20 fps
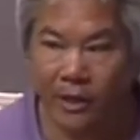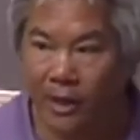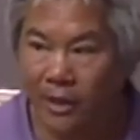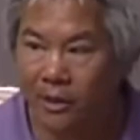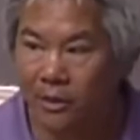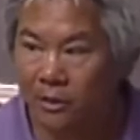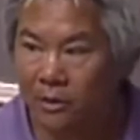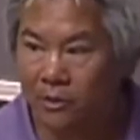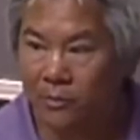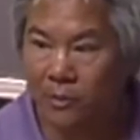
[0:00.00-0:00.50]
end
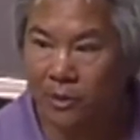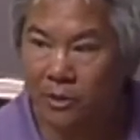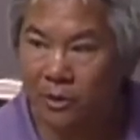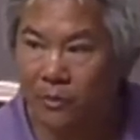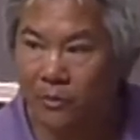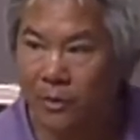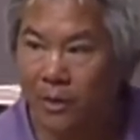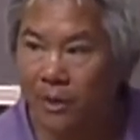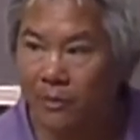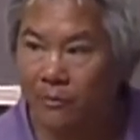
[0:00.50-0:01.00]
a little bit, though,
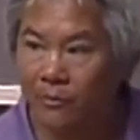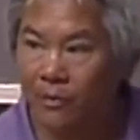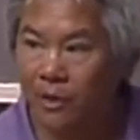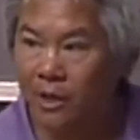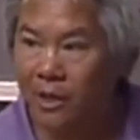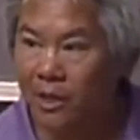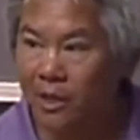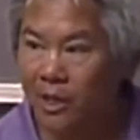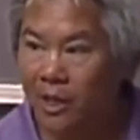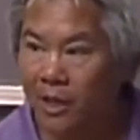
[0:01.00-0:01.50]
but I'm
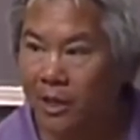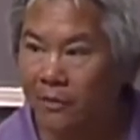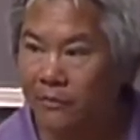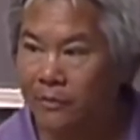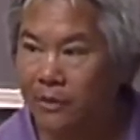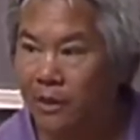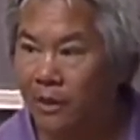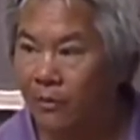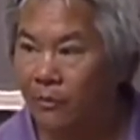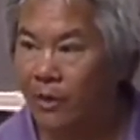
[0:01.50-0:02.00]
running out
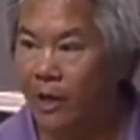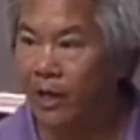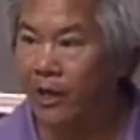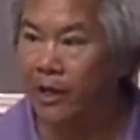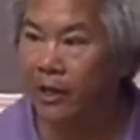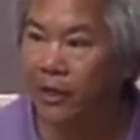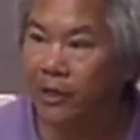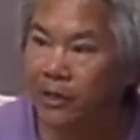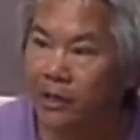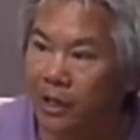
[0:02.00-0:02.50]
of, I ran
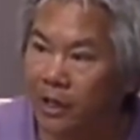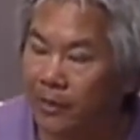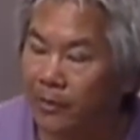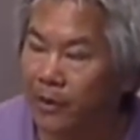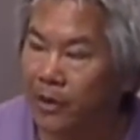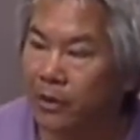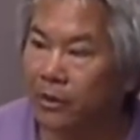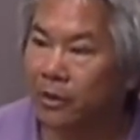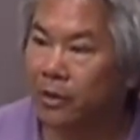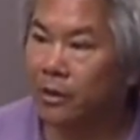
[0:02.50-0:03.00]
out of time
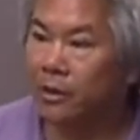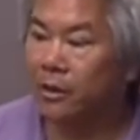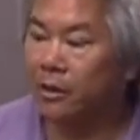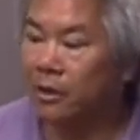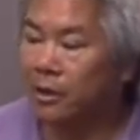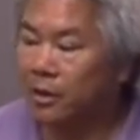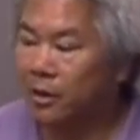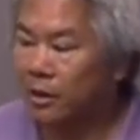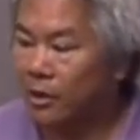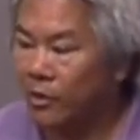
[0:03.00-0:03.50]
here and
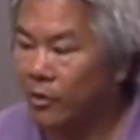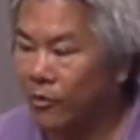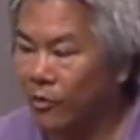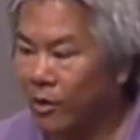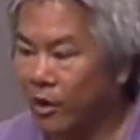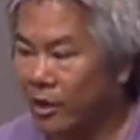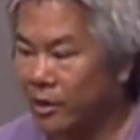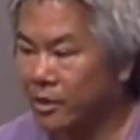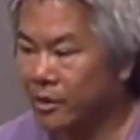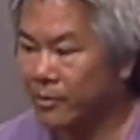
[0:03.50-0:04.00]

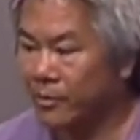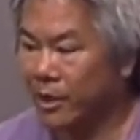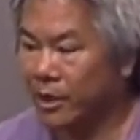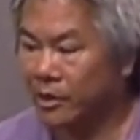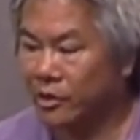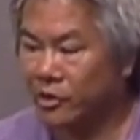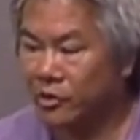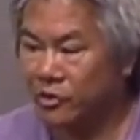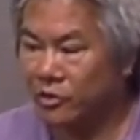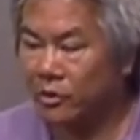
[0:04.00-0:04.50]
wanted to make
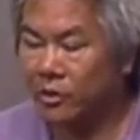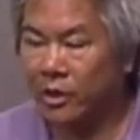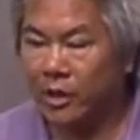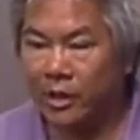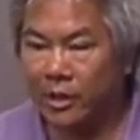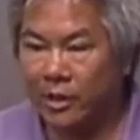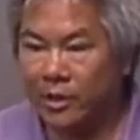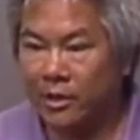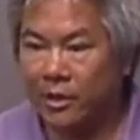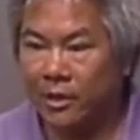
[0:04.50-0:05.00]
sure that